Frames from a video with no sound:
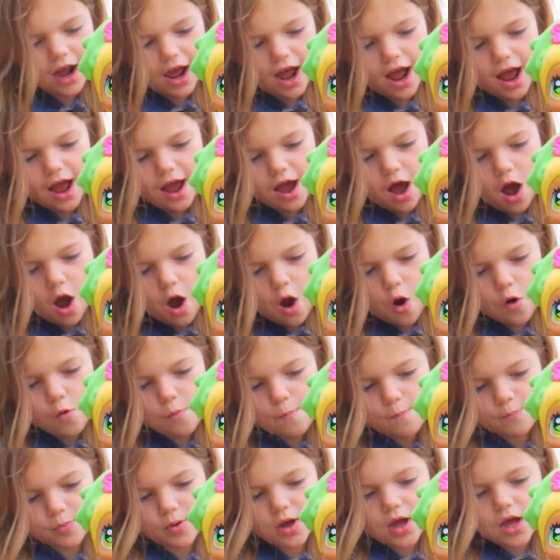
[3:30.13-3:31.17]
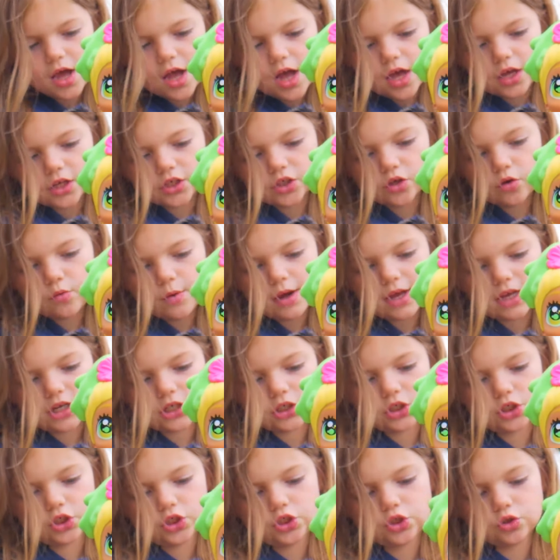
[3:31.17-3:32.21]
I hope you
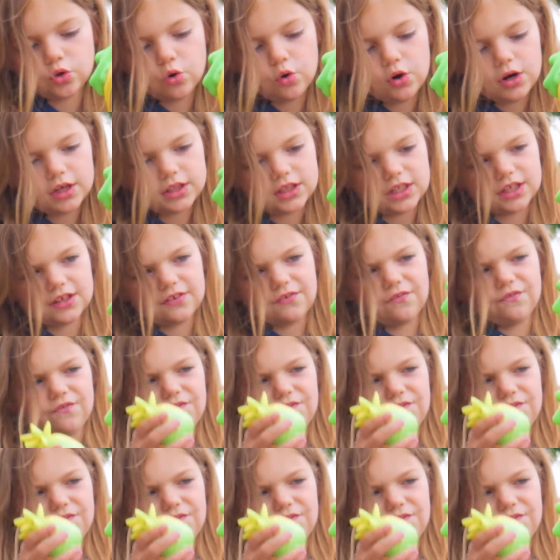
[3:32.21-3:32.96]
enjoyed this